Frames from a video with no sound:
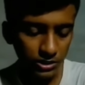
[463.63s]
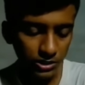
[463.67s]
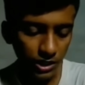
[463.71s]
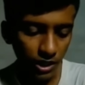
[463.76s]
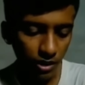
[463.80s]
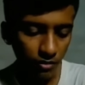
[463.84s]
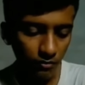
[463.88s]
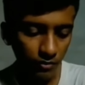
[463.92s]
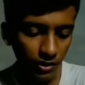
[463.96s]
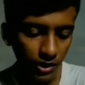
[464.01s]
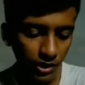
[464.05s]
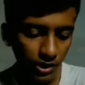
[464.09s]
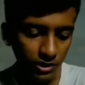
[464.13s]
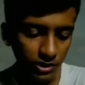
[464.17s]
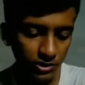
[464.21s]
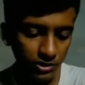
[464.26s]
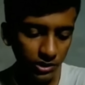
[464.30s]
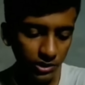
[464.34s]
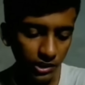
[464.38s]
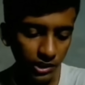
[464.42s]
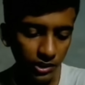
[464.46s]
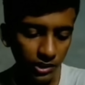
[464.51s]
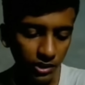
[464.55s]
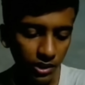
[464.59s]
and various
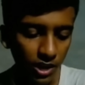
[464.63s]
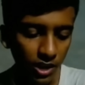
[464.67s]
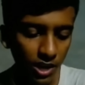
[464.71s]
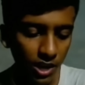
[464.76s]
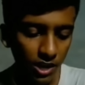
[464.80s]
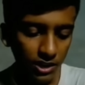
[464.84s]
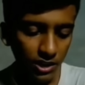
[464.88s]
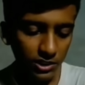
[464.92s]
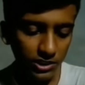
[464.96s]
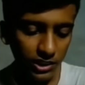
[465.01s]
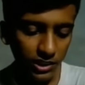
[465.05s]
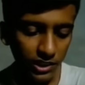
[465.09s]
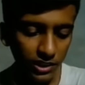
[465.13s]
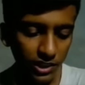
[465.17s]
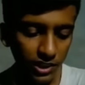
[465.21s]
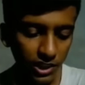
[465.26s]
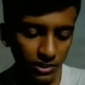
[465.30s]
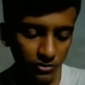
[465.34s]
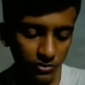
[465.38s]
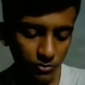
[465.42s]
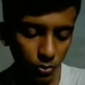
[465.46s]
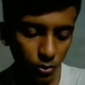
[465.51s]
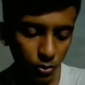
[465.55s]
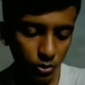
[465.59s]
seedless
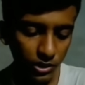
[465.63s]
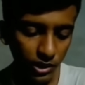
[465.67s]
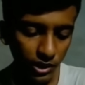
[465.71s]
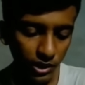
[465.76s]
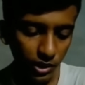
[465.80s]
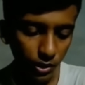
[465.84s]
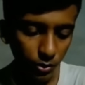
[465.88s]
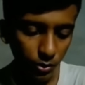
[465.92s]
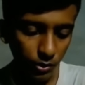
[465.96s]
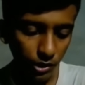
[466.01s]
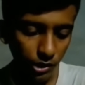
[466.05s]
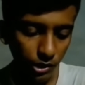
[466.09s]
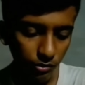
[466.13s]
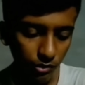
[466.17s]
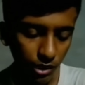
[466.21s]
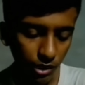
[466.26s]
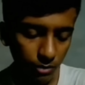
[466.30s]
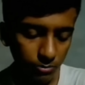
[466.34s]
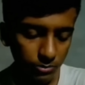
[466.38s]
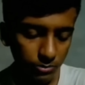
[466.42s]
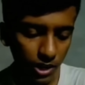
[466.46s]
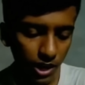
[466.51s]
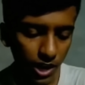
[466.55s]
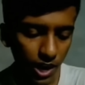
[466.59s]
fruits, including
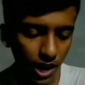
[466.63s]
grapes.